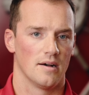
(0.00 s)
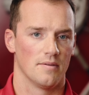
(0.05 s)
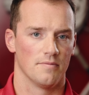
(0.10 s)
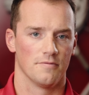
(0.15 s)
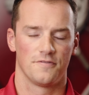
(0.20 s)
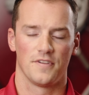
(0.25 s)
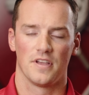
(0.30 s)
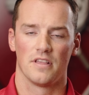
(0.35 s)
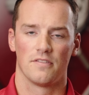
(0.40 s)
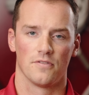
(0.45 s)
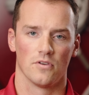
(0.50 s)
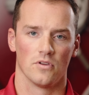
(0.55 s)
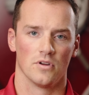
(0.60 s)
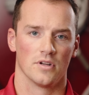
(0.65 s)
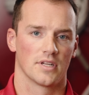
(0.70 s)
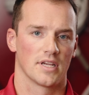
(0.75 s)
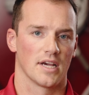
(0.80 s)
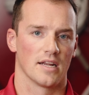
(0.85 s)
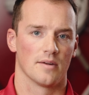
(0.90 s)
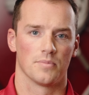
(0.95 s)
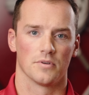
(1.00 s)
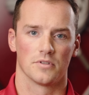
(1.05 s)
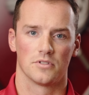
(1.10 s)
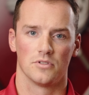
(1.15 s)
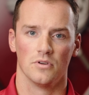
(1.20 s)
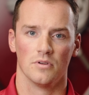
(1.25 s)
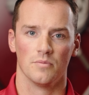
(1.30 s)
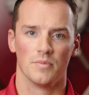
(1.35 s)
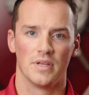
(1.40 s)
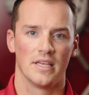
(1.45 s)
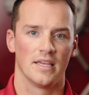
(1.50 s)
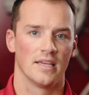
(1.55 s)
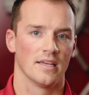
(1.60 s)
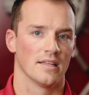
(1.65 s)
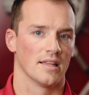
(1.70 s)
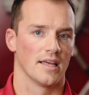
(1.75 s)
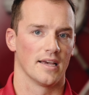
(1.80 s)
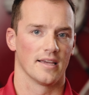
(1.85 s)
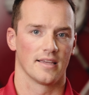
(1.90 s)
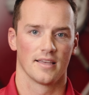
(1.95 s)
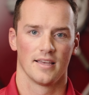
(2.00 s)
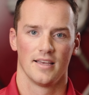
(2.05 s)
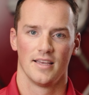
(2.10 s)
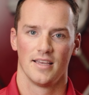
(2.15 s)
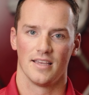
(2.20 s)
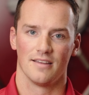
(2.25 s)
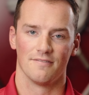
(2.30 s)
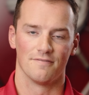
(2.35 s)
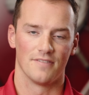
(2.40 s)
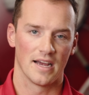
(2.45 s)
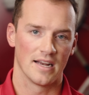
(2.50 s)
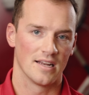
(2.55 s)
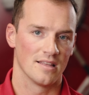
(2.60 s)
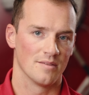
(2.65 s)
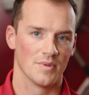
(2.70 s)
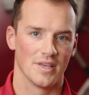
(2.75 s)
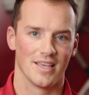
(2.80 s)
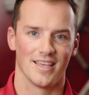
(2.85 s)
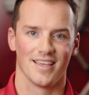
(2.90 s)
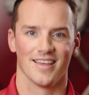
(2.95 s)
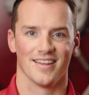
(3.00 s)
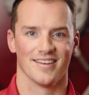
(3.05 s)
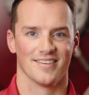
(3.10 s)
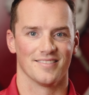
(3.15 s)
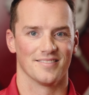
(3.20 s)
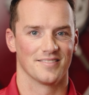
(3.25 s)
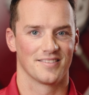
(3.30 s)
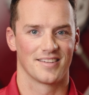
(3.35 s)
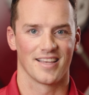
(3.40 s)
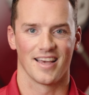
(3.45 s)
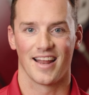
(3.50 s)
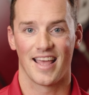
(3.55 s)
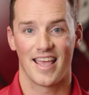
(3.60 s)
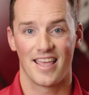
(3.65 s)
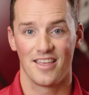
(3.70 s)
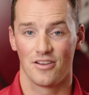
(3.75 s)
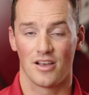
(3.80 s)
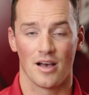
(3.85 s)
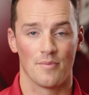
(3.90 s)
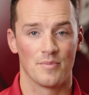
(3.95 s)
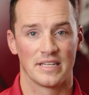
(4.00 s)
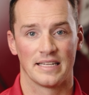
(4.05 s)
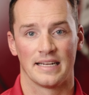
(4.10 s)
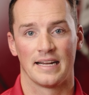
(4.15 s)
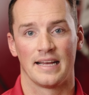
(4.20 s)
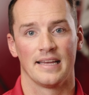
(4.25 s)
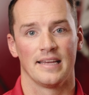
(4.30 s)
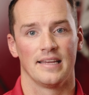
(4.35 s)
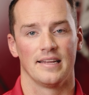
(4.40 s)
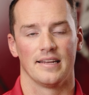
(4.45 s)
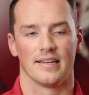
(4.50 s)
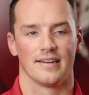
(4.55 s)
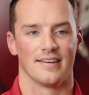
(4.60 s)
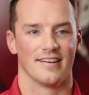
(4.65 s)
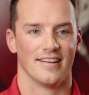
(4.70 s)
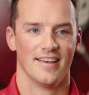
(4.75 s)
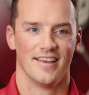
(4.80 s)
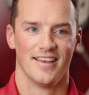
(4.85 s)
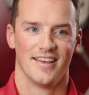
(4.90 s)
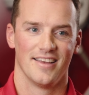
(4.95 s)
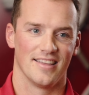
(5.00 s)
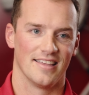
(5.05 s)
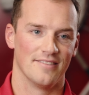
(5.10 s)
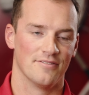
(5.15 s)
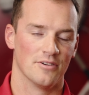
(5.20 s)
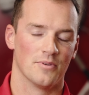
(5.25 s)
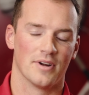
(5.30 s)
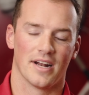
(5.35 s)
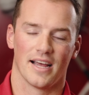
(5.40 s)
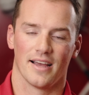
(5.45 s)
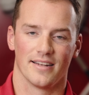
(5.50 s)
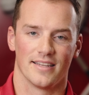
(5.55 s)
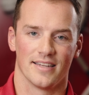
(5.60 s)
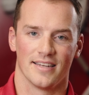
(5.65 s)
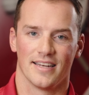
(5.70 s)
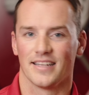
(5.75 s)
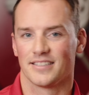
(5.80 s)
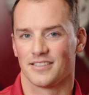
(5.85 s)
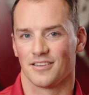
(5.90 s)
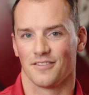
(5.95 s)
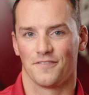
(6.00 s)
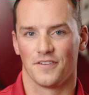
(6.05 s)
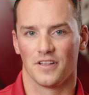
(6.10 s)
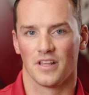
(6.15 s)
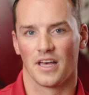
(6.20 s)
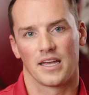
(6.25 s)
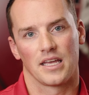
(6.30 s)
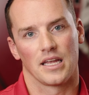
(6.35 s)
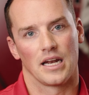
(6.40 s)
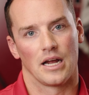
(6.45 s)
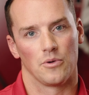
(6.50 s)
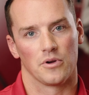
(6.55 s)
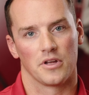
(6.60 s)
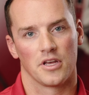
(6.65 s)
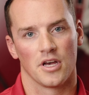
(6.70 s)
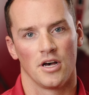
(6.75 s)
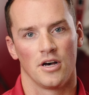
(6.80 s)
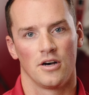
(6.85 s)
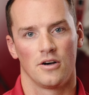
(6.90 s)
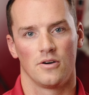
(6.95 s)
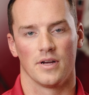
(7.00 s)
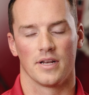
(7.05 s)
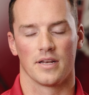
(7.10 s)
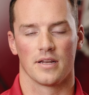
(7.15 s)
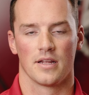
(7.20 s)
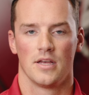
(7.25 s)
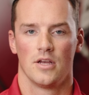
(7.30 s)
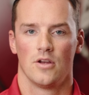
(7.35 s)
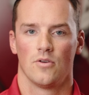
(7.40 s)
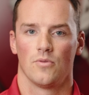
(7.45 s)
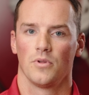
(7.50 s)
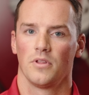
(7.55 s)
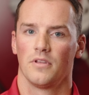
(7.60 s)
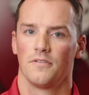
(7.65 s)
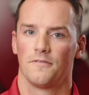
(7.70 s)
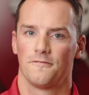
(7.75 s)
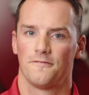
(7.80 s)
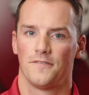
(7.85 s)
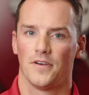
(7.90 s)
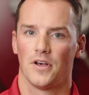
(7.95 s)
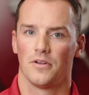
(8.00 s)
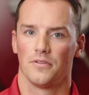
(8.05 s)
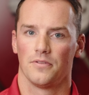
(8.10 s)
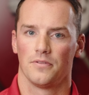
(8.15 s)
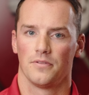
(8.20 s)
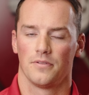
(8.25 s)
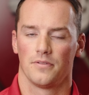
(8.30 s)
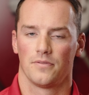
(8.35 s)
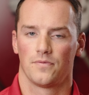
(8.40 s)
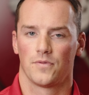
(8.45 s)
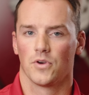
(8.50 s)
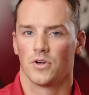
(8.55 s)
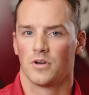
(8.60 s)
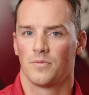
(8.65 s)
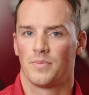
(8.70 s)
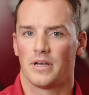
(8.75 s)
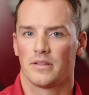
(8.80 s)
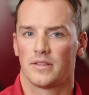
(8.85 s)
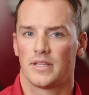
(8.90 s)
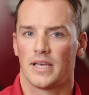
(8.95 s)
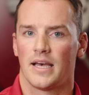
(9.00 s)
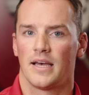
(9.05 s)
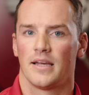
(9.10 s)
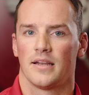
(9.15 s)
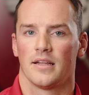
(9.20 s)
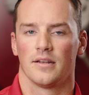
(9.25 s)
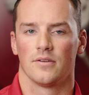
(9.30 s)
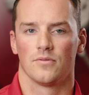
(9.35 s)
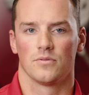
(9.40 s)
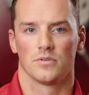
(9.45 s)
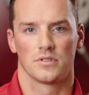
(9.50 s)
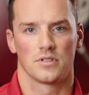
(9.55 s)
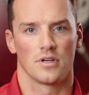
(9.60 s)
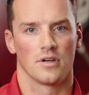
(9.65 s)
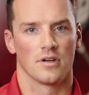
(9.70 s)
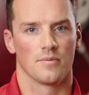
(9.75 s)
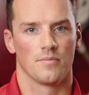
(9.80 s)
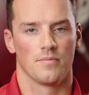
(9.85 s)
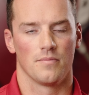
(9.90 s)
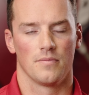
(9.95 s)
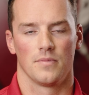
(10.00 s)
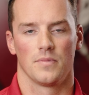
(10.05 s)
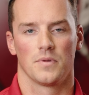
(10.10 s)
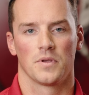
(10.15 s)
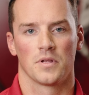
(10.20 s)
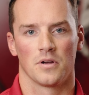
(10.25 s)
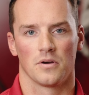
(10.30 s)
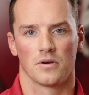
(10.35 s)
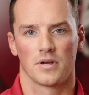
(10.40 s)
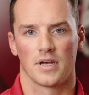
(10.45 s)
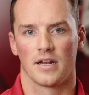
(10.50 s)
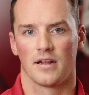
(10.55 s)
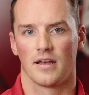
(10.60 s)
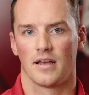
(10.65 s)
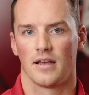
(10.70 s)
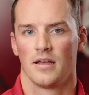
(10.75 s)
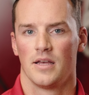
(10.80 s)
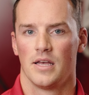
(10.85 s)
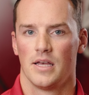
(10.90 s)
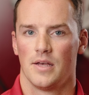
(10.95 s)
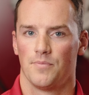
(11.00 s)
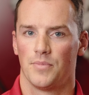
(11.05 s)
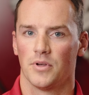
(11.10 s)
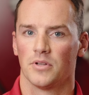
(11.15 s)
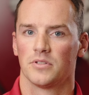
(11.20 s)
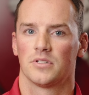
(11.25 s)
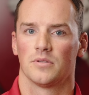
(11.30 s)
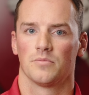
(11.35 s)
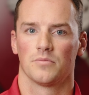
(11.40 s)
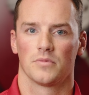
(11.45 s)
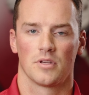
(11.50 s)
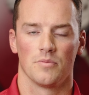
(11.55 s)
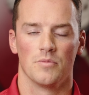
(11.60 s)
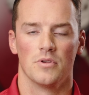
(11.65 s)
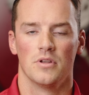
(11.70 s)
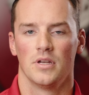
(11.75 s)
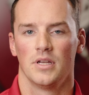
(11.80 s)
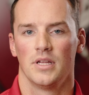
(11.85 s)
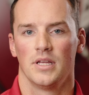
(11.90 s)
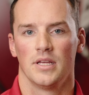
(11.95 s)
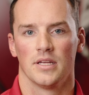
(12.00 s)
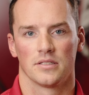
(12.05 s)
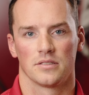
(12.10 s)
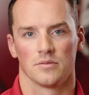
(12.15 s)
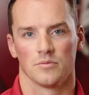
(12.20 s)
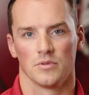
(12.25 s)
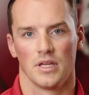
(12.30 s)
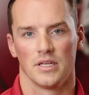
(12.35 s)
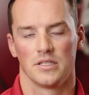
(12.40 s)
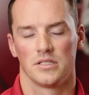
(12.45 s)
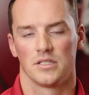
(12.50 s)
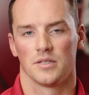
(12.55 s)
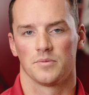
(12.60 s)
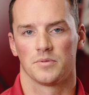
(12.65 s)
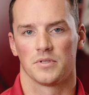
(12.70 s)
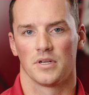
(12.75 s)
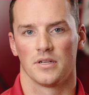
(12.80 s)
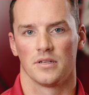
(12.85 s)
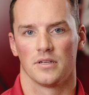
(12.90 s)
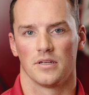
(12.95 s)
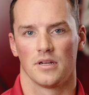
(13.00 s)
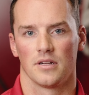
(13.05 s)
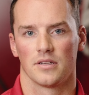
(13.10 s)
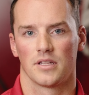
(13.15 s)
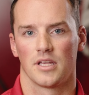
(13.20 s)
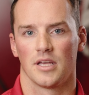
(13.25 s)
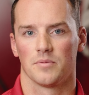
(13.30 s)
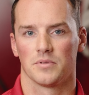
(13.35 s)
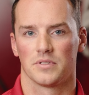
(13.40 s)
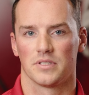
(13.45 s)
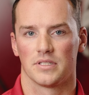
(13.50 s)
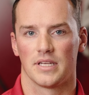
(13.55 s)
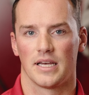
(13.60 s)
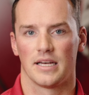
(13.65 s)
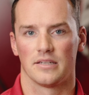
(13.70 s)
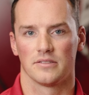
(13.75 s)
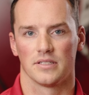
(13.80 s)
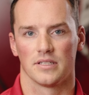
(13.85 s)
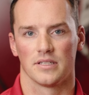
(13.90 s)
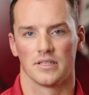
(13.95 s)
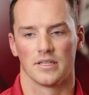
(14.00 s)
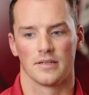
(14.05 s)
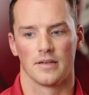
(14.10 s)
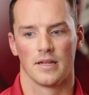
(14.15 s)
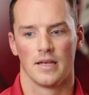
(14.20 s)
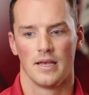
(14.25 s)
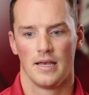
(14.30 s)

faithful and kind of pursuing me and inviting me and kind of, hey, you coming tonight? And even when I didn't necessarily feel like it, I would go, and really felt good about that, and was starting to kind of build some community and some relationships on campus at Towson.